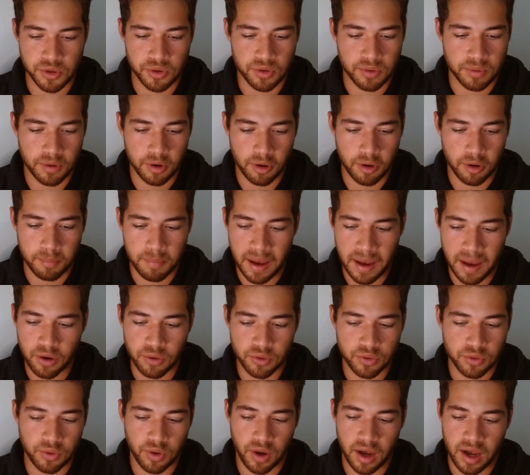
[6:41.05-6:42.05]
or
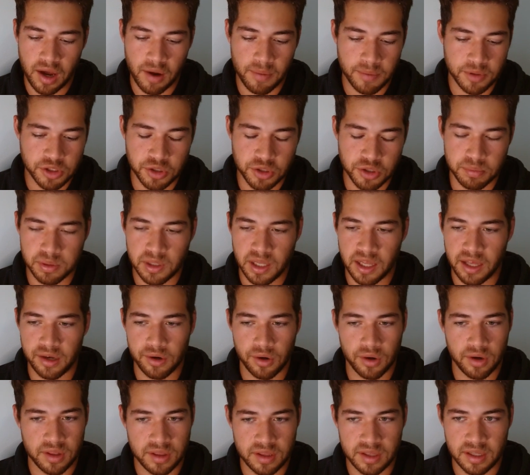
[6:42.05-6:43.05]
about how much you play
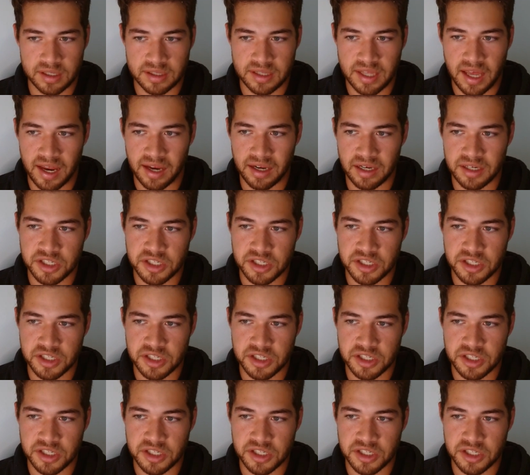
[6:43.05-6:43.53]
or anything like that.